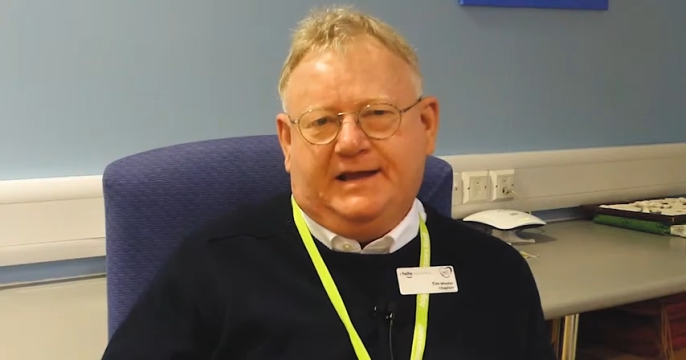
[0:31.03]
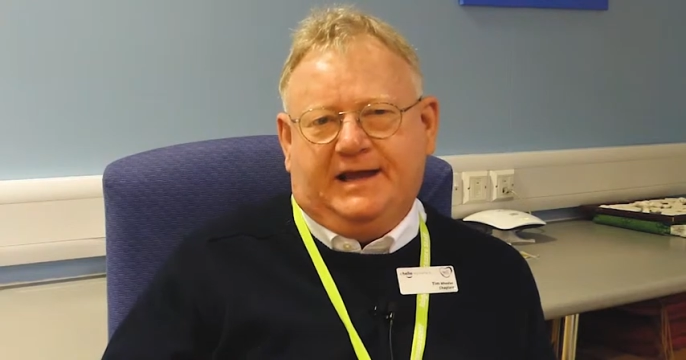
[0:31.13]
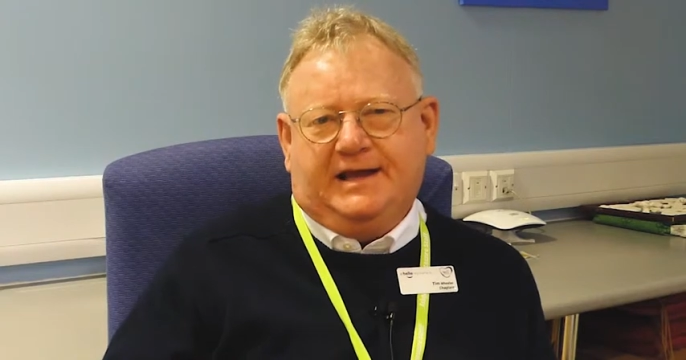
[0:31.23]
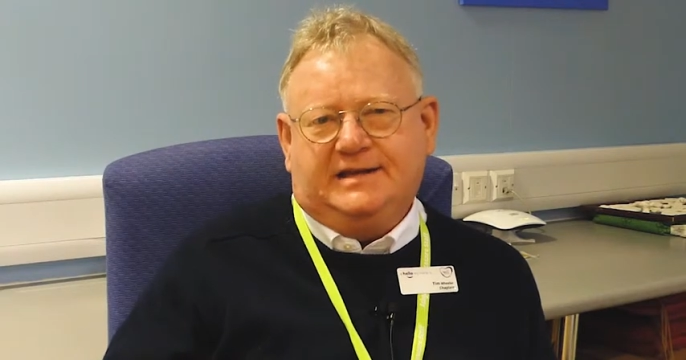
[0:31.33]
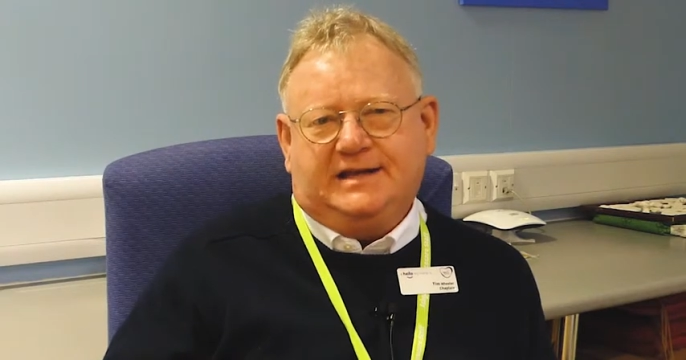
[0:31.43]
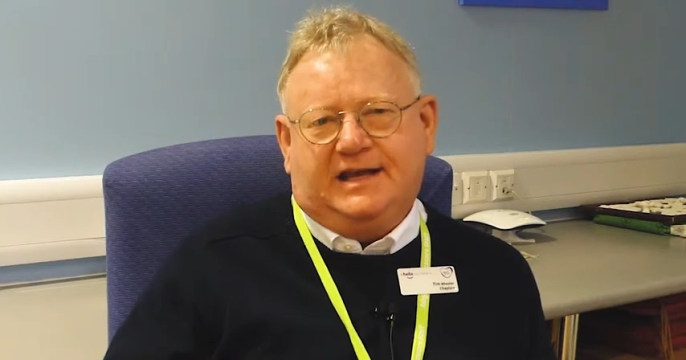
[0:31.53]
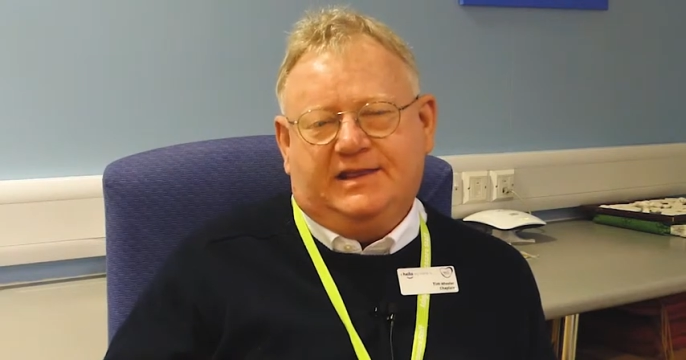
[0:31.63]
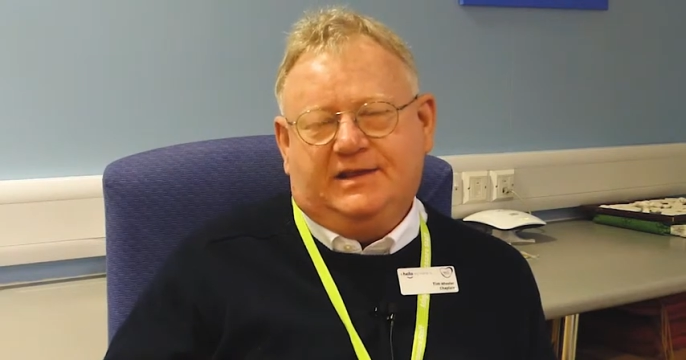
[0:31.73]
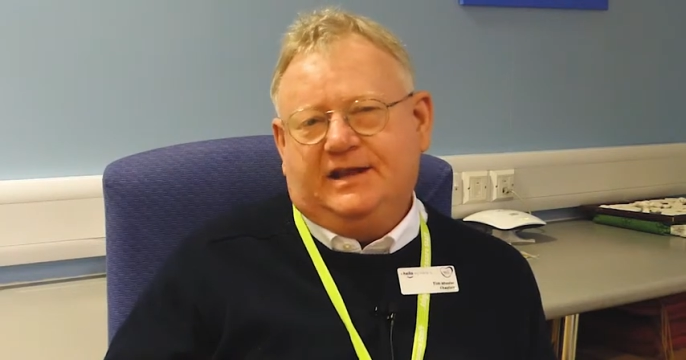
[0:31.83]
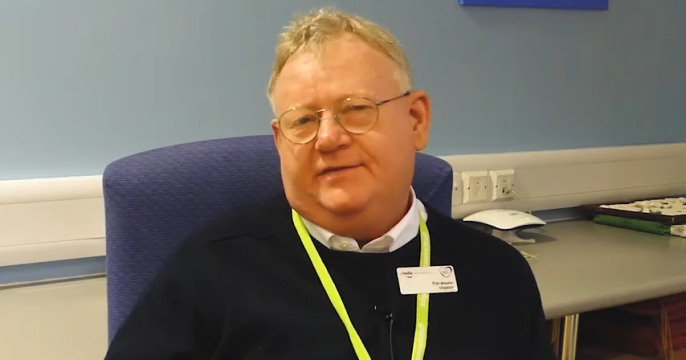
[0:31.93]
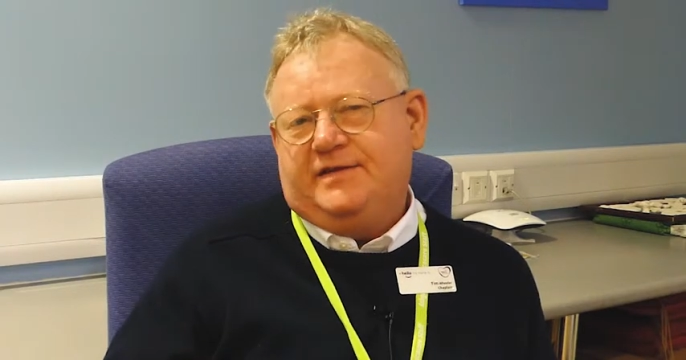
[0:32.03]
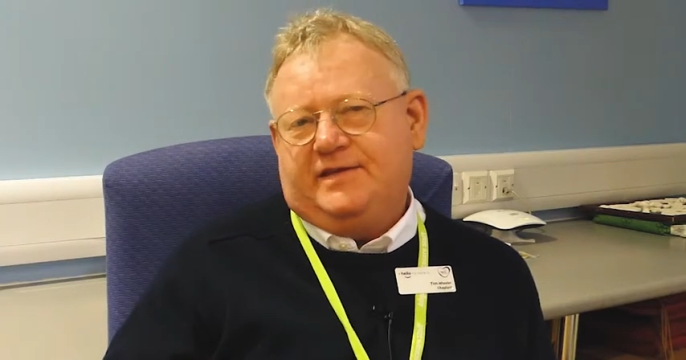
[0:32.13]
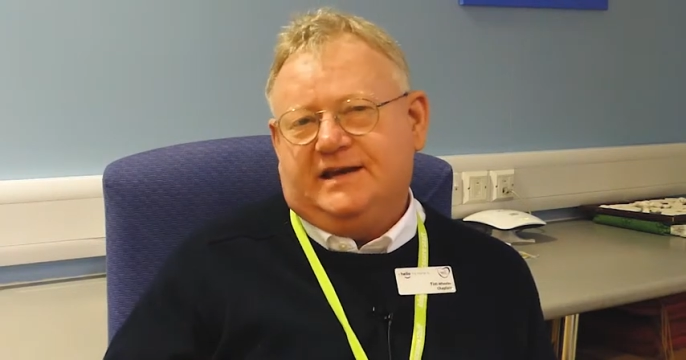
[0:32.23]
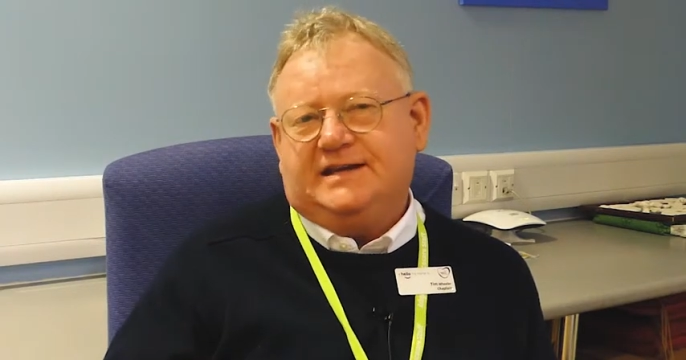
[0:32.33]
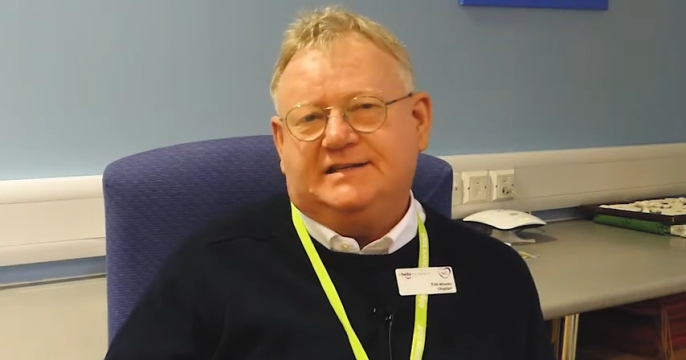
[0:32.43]
And uh, the lovely
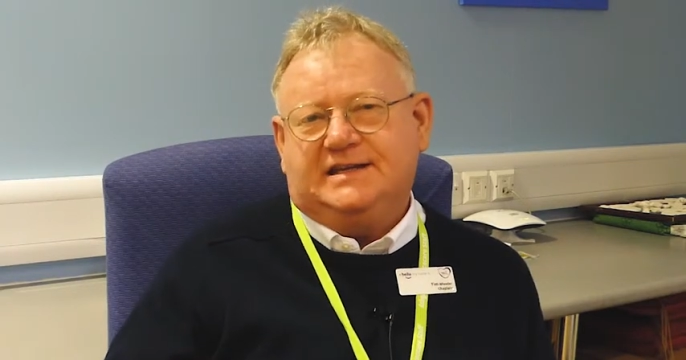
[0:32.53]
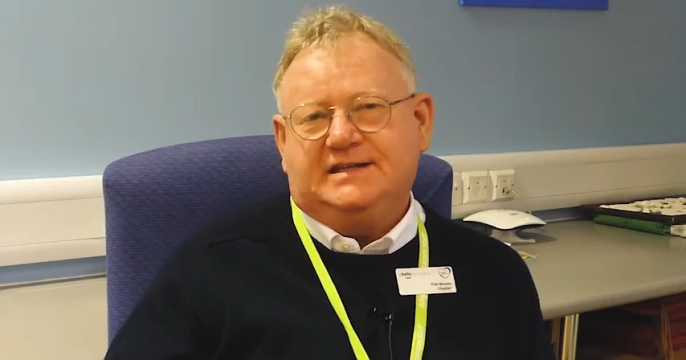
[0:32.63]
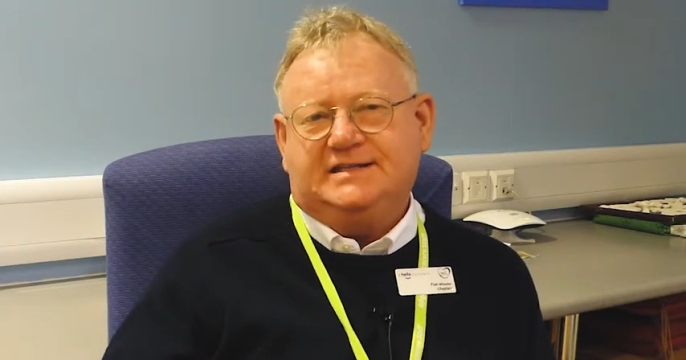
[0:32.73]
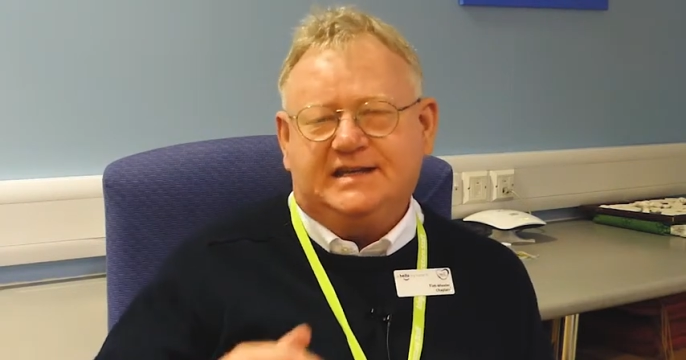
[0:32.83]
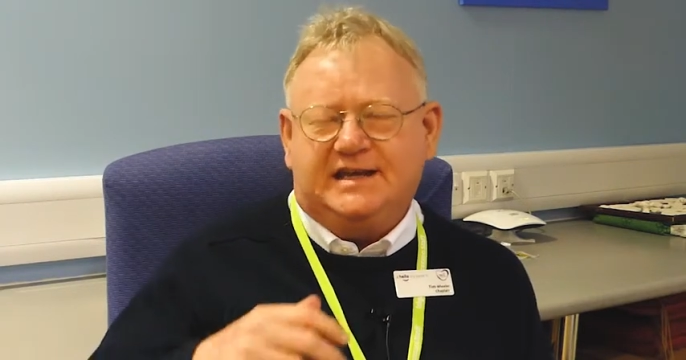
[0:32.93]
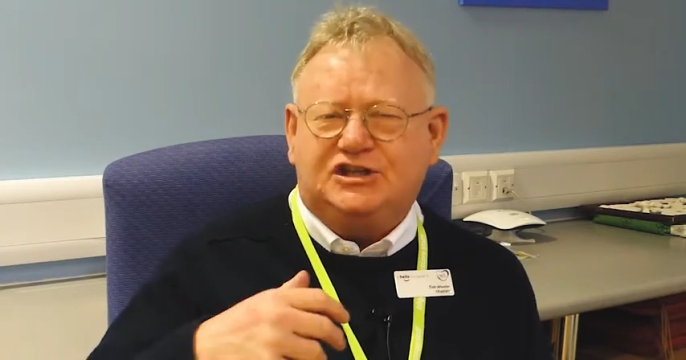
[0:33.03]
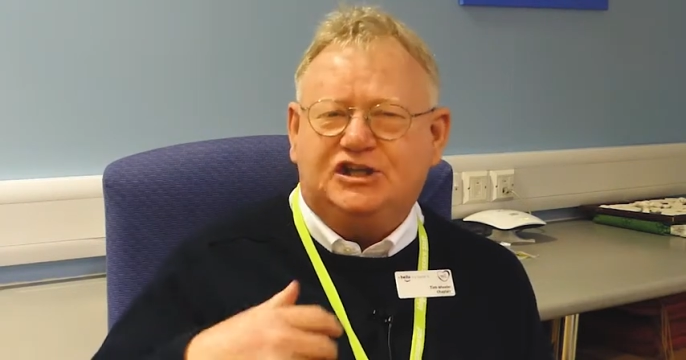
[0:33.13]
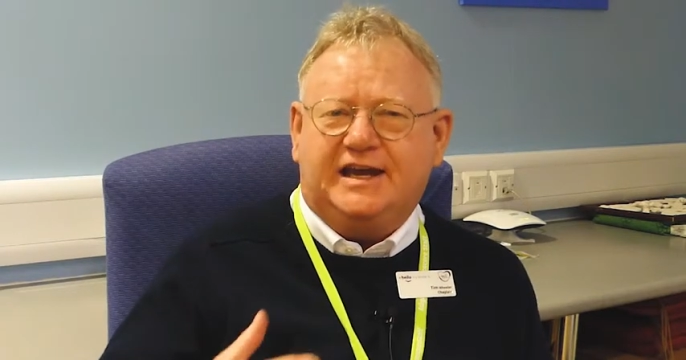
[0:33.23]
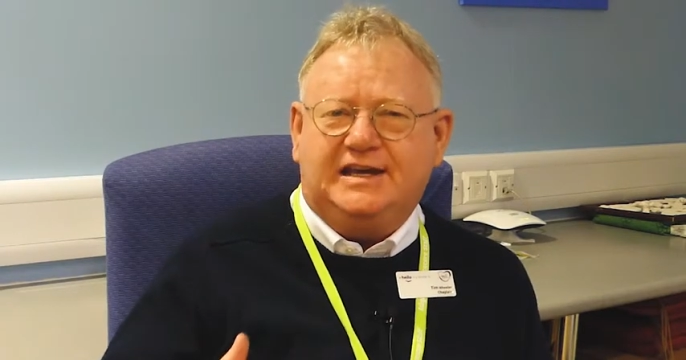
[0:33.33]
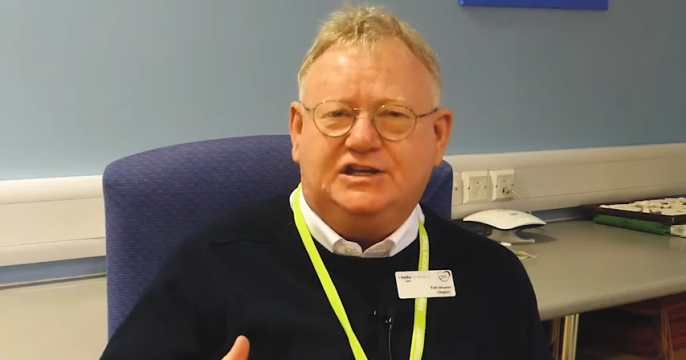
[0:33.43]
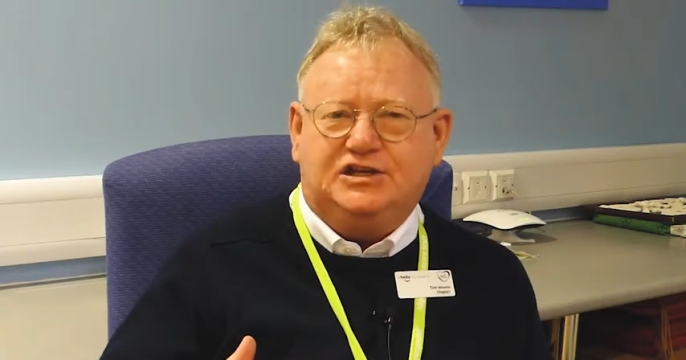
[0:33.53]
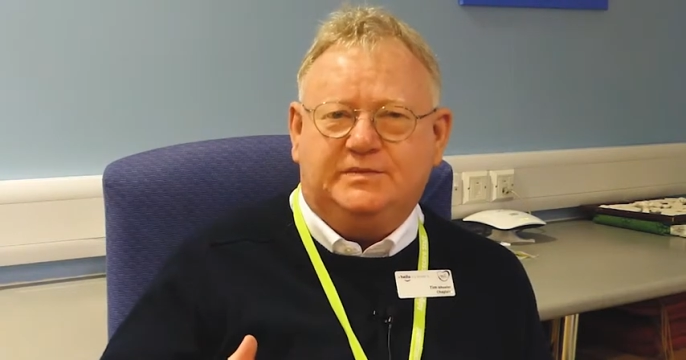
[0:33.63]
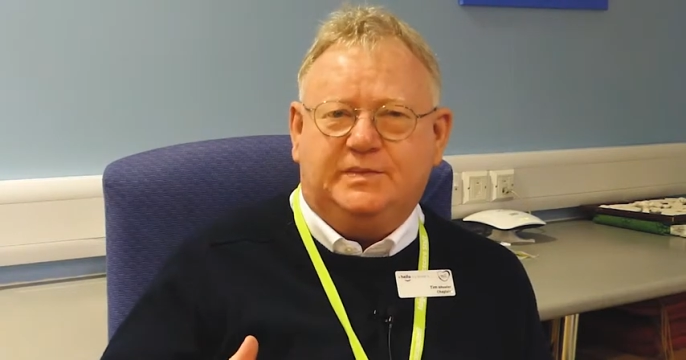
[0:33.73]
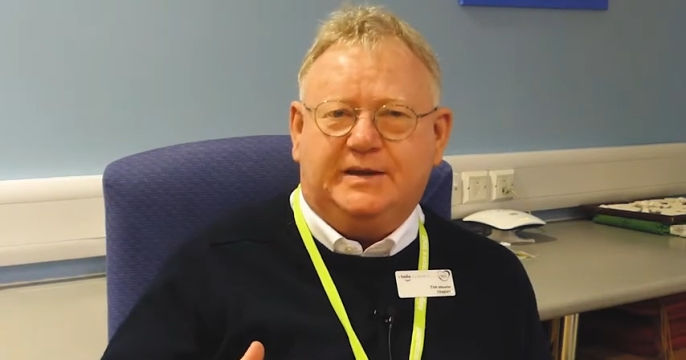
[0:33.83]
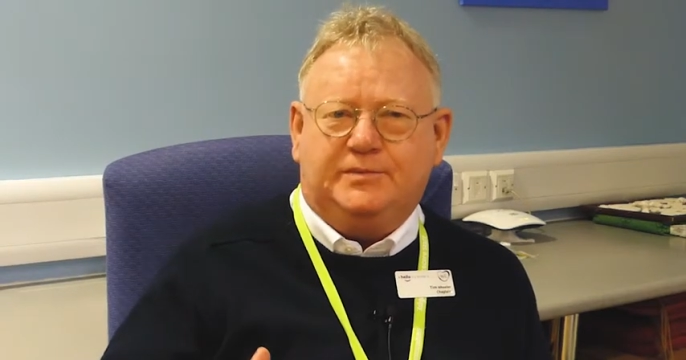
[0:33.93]
thing I see is seeing change in
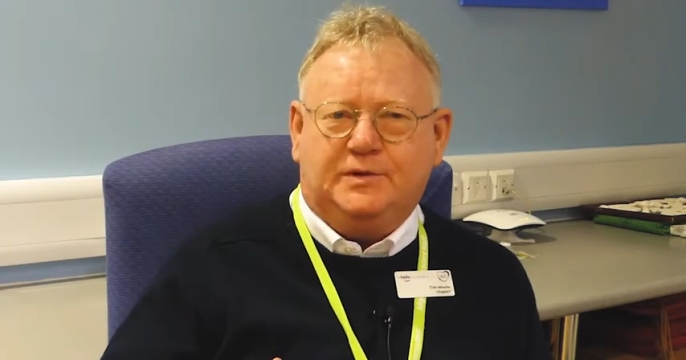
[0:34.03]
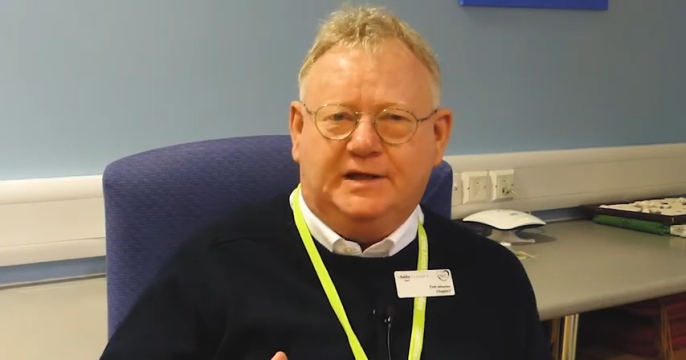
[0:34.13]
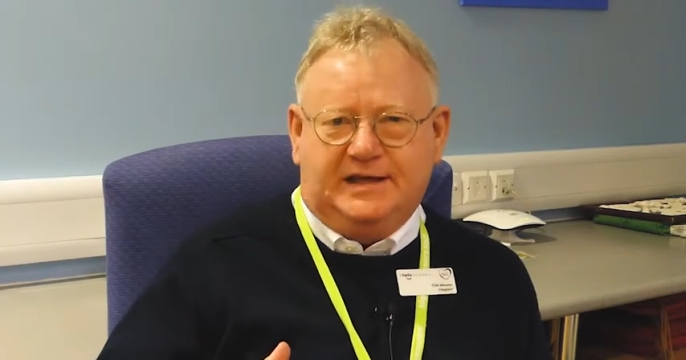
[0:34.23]
people,